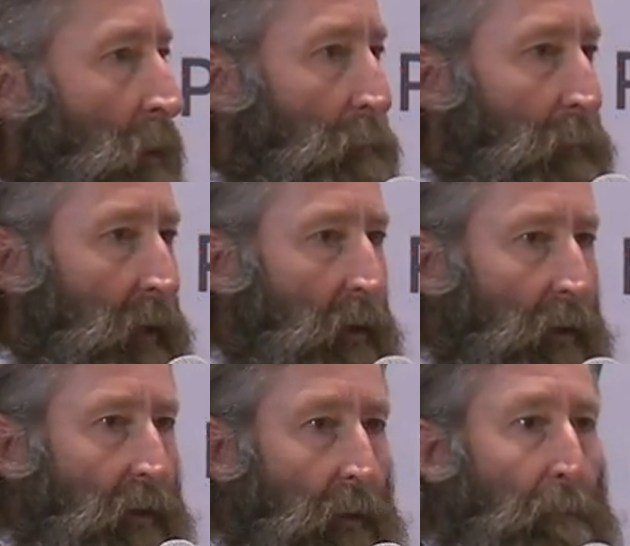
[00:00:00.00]
But
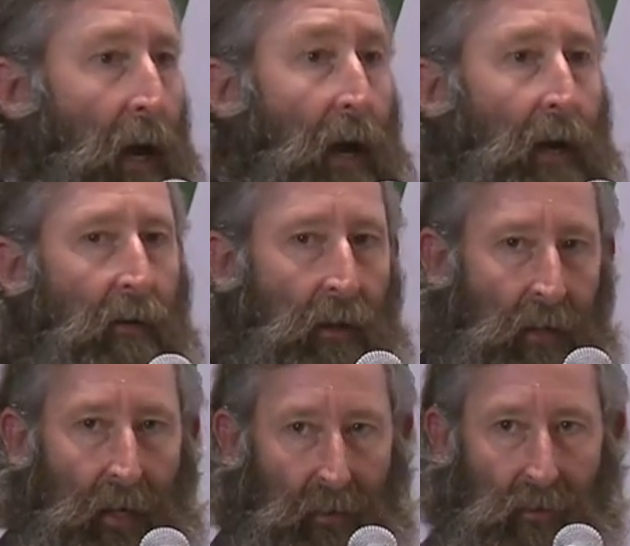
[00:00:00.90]
the buyer in
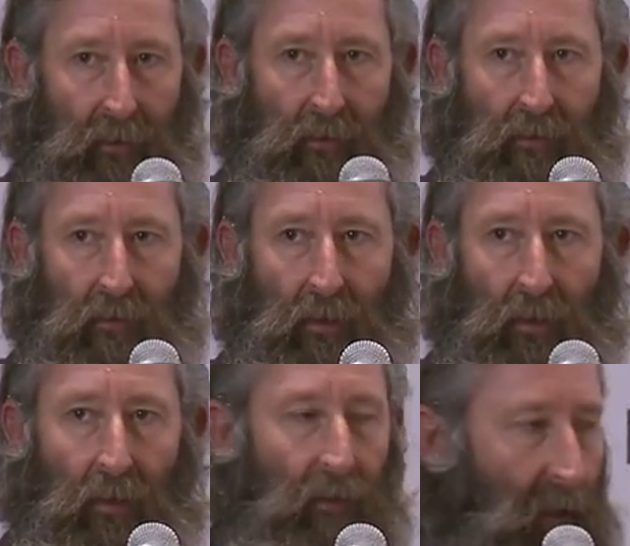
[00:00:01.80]
Texas
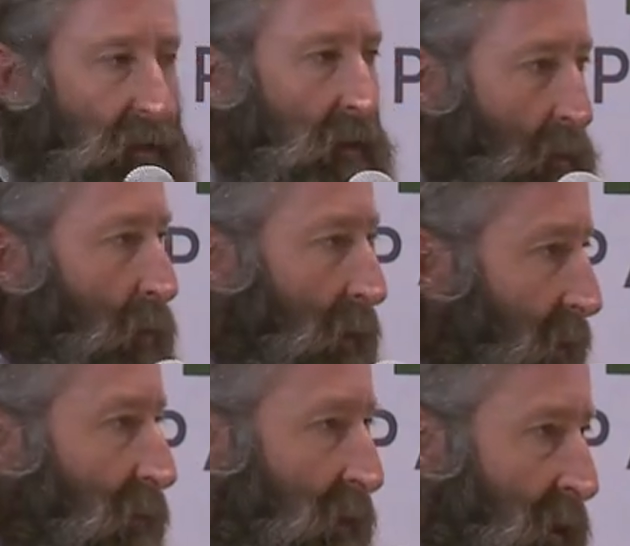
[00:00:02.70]
doesn't only
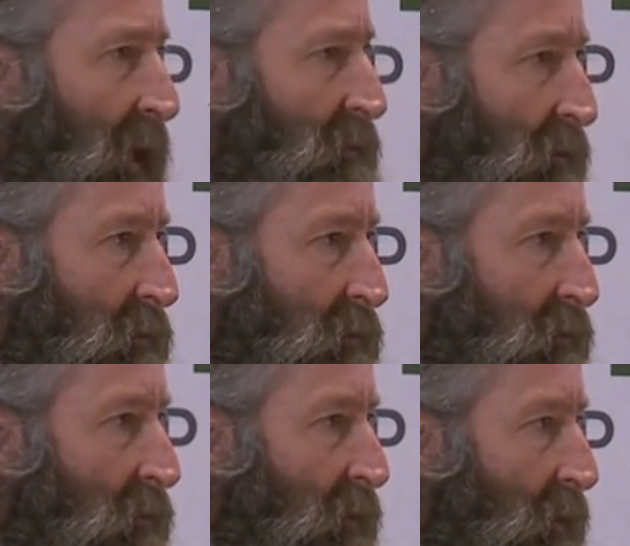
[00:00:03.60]
live in Texas,